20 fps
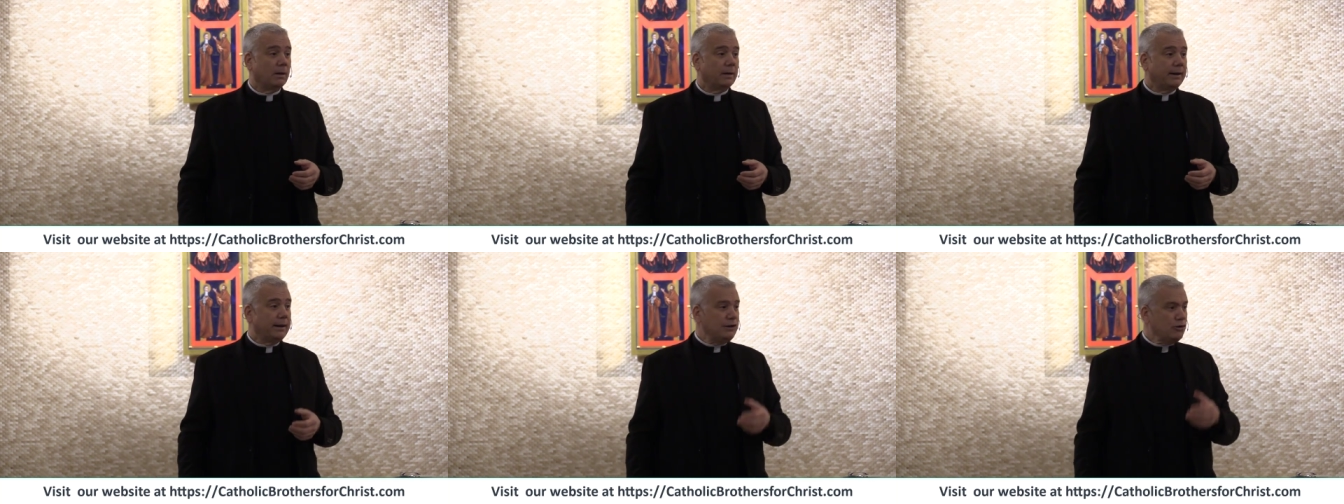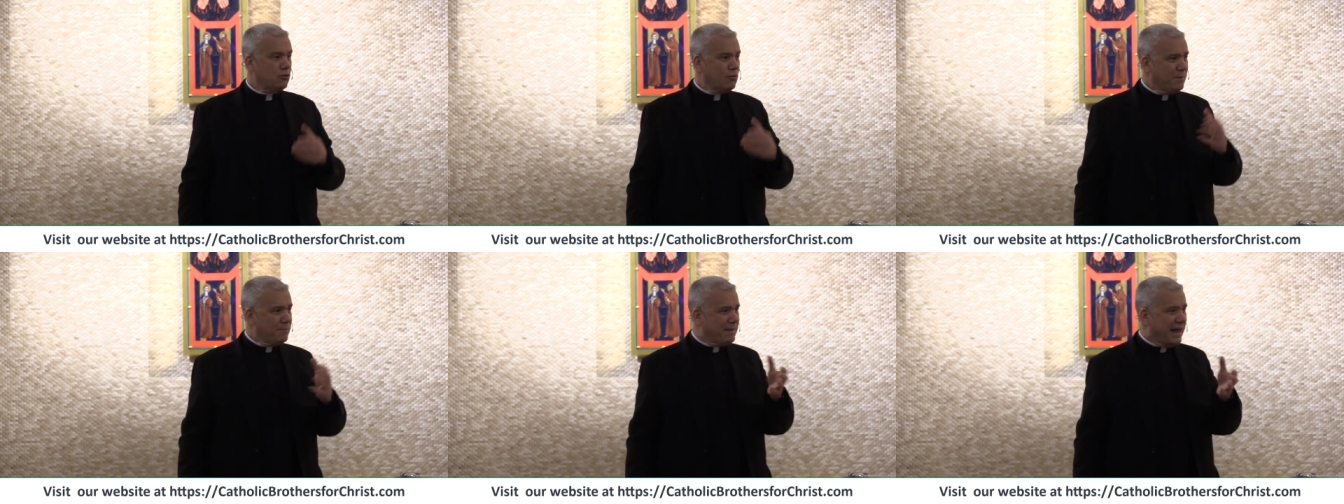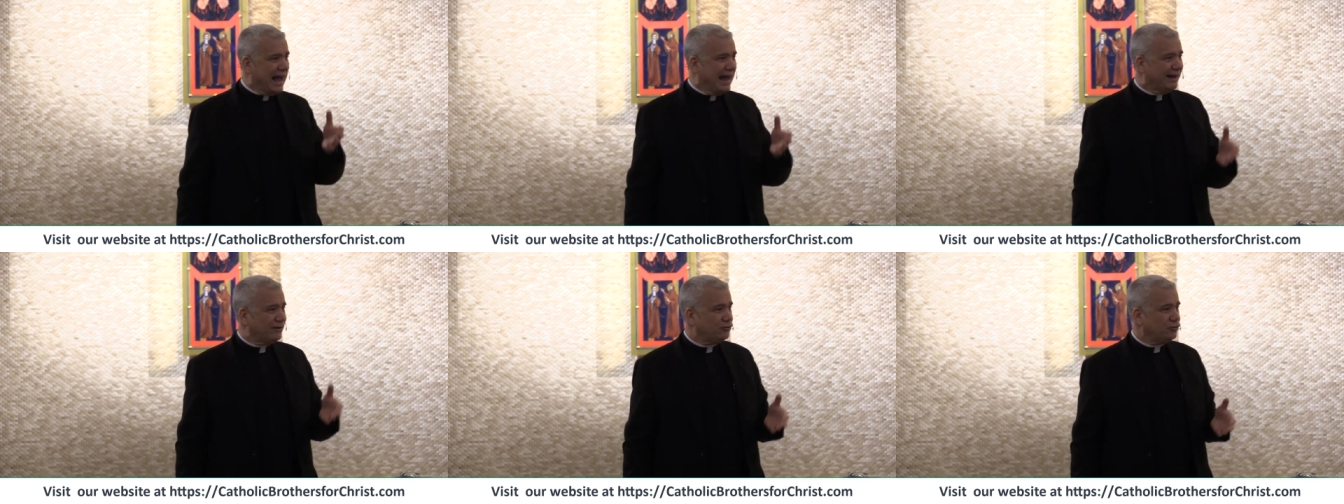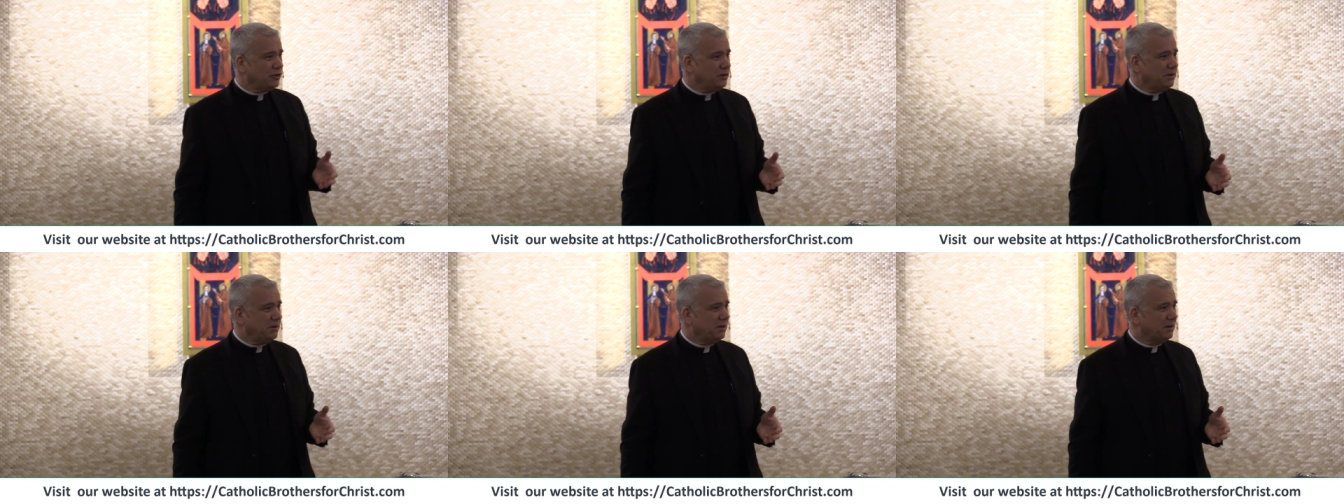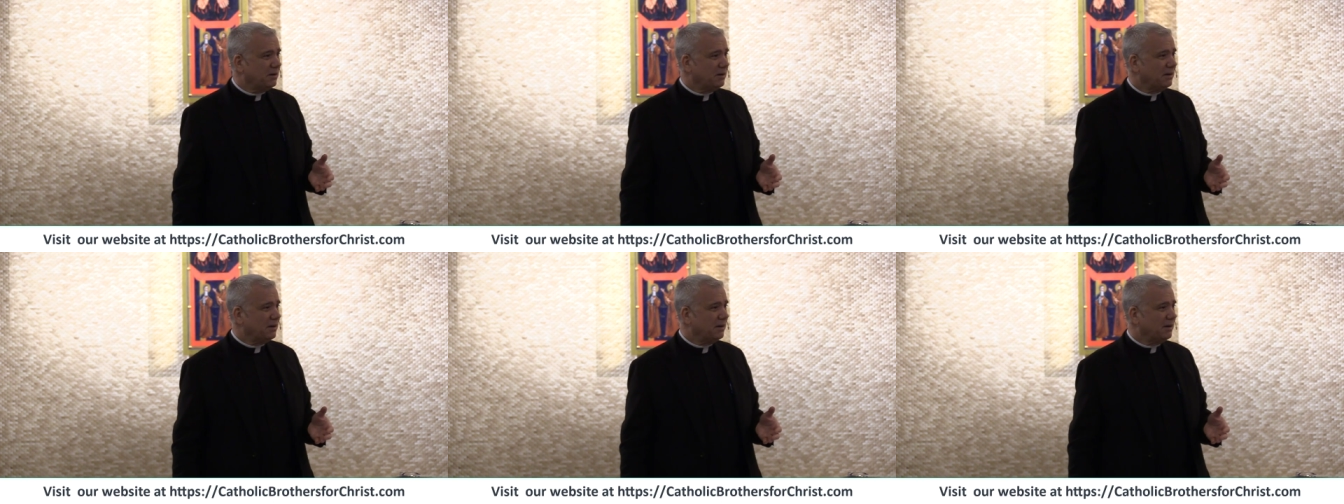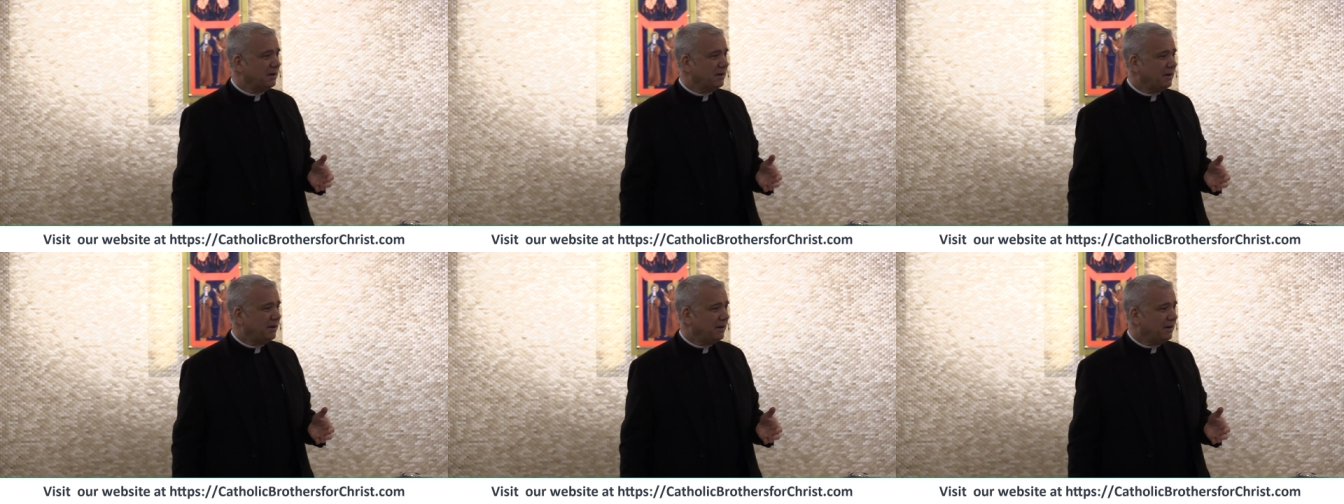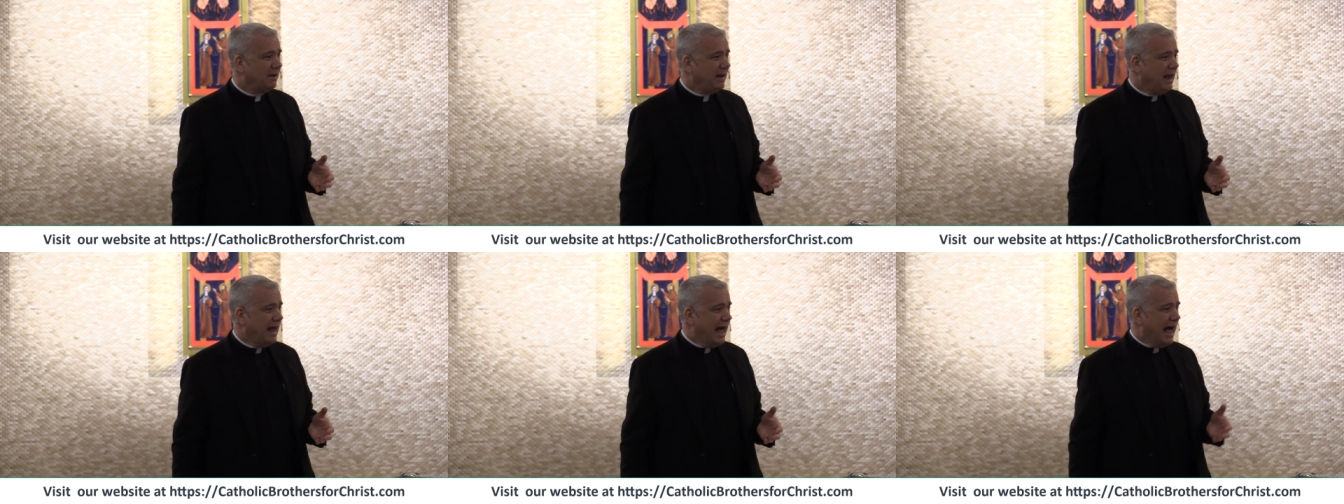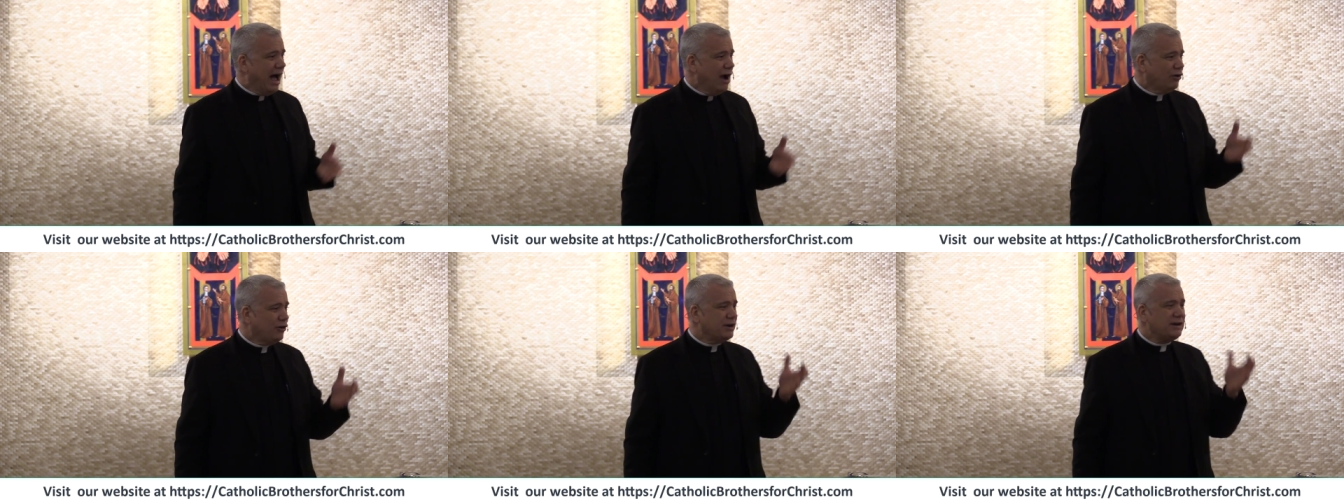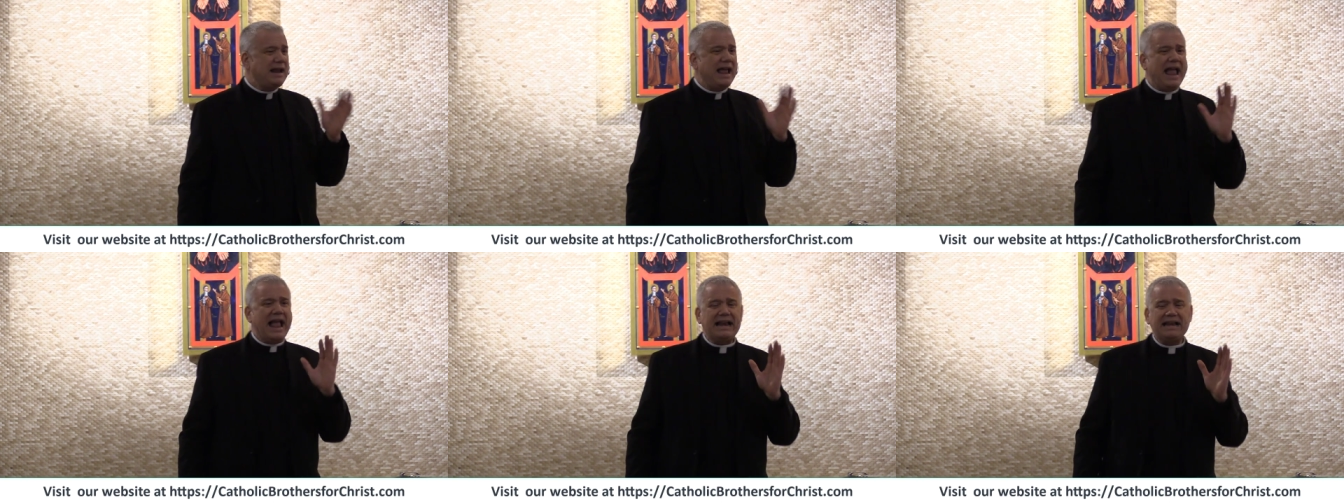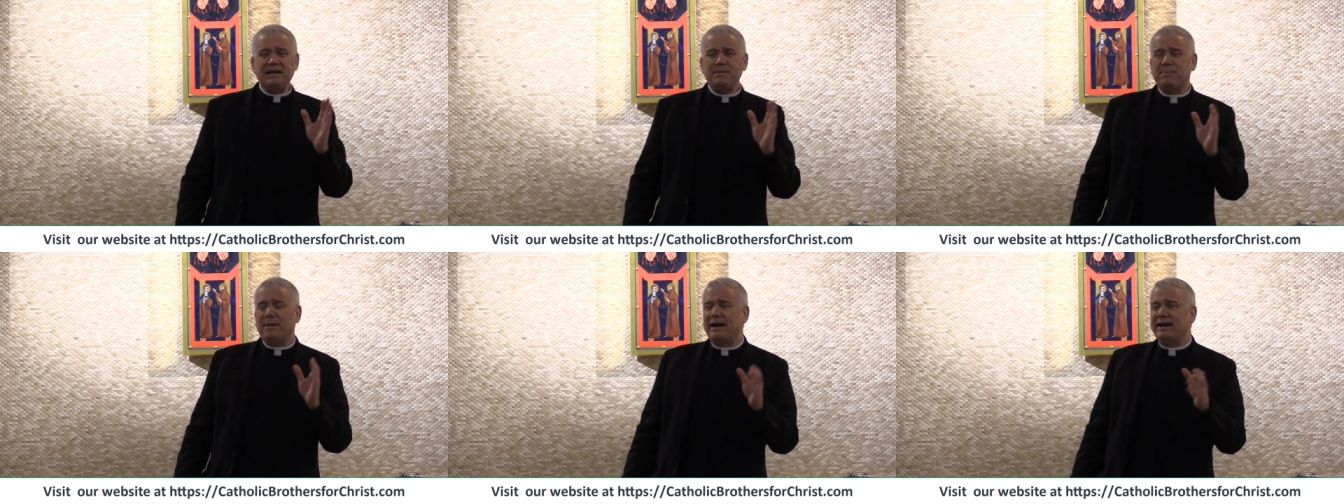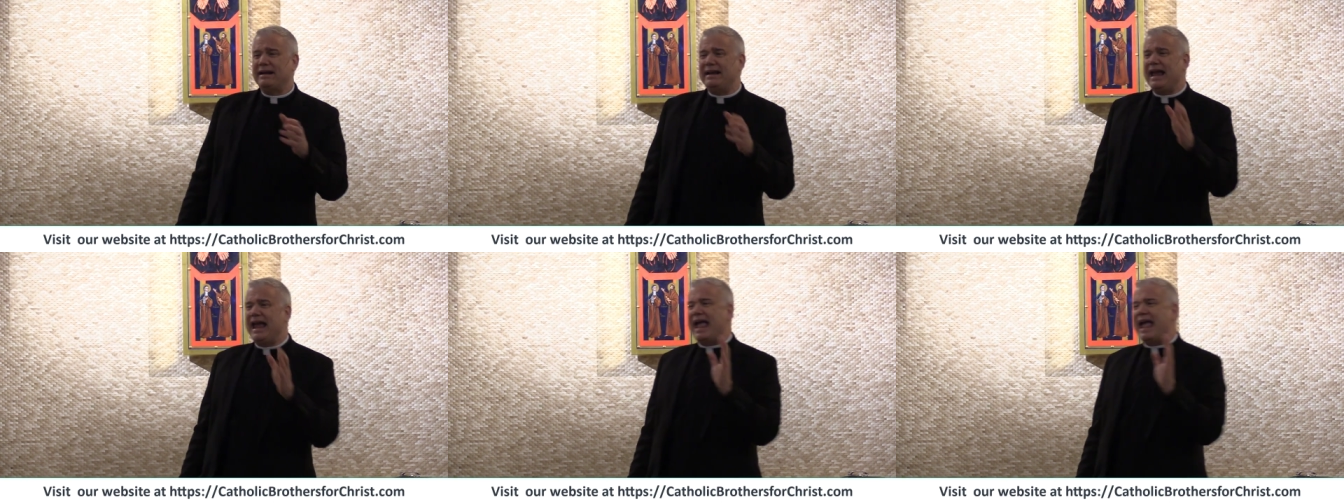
Can you imagine? How could anybody